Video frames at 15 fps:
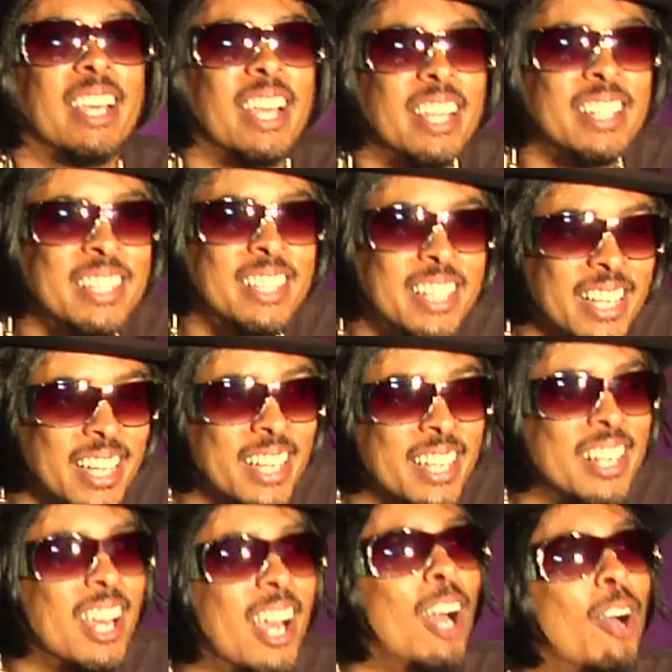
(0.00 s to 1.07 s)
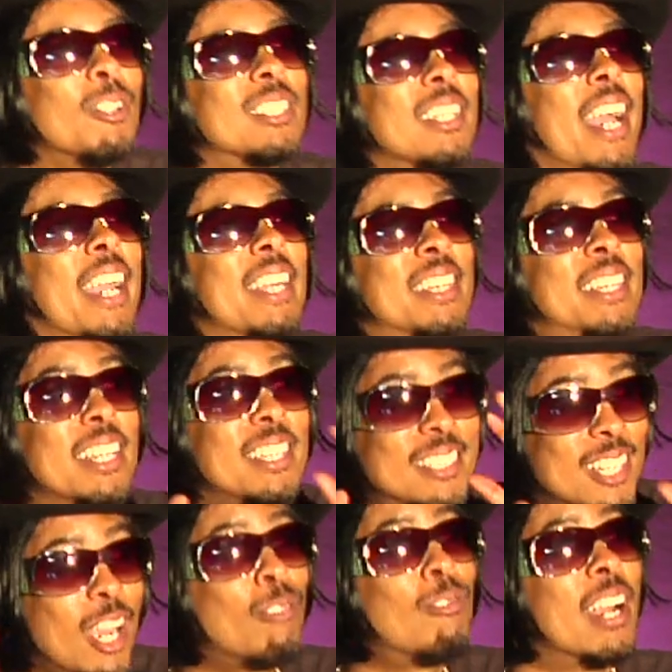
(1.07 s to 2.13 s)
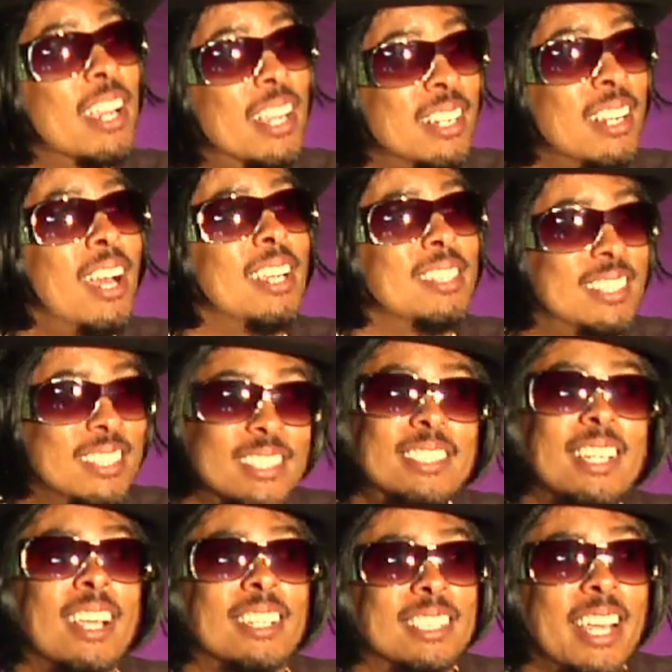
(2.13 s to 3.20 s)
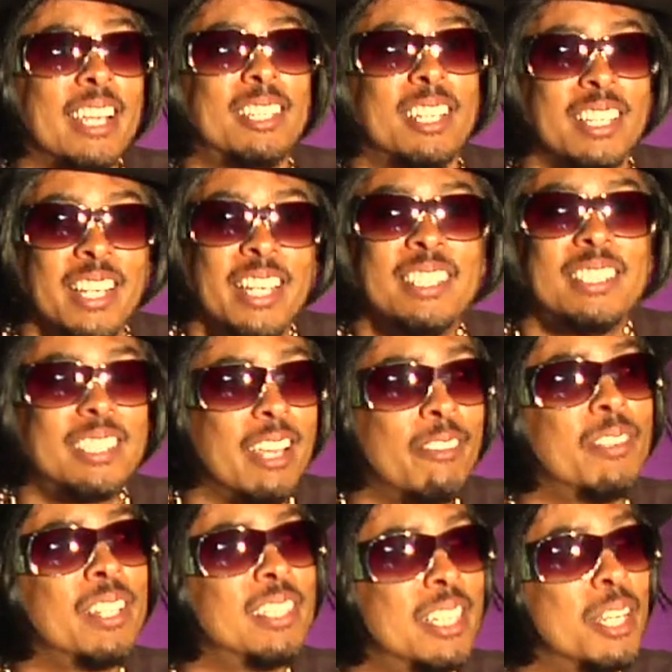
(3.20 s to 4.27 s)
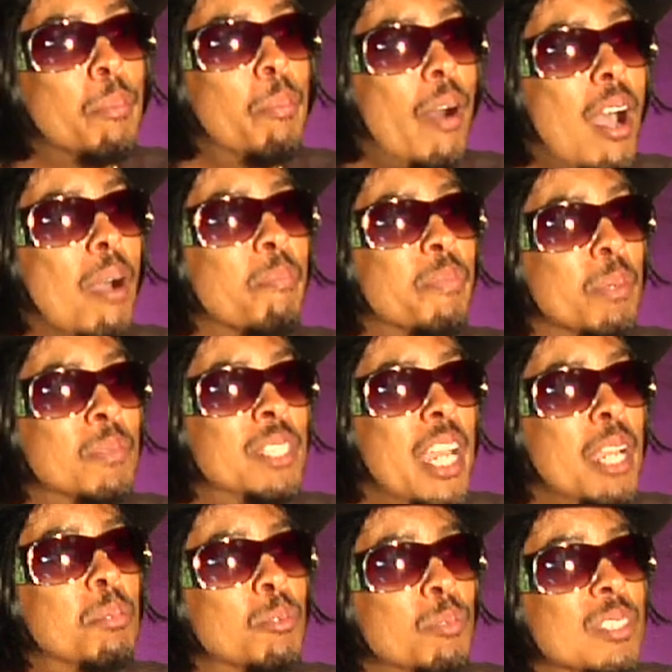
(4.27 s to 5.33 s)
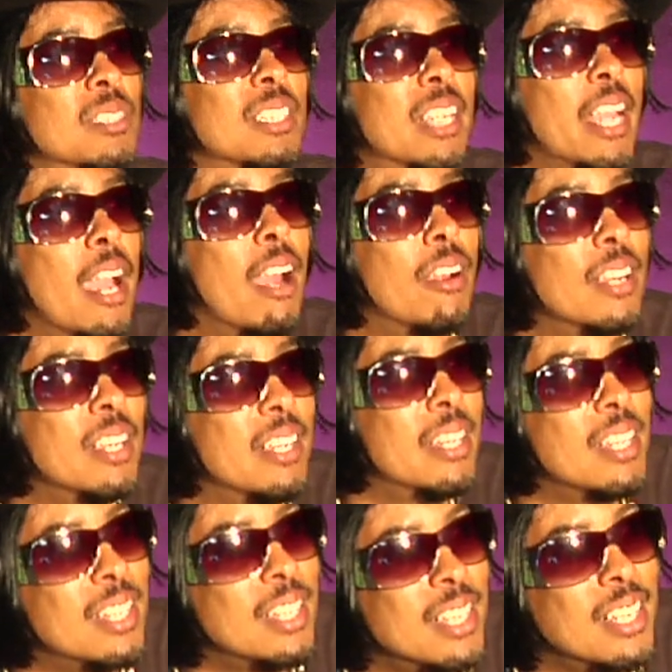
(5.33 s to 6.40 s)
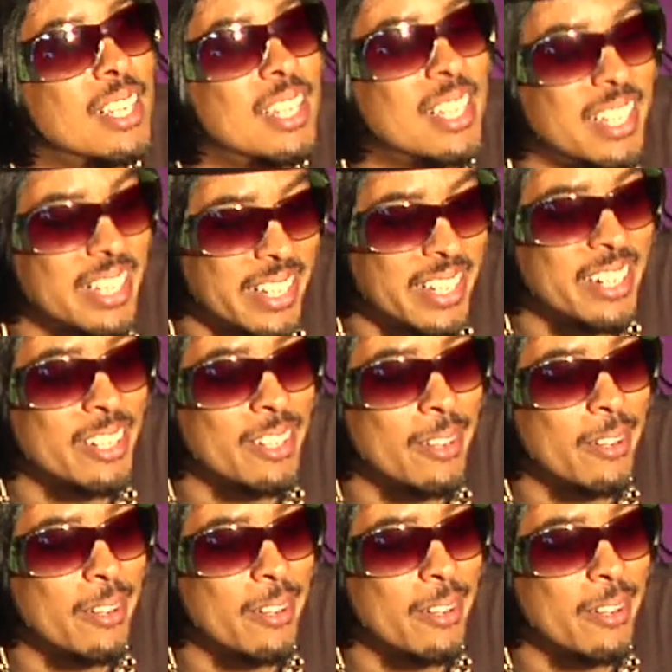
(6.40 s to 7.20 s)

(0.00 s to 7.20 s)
And then I was like, this I recognize. This sounds like the late 70s hip hop, them tapes we used to carry. And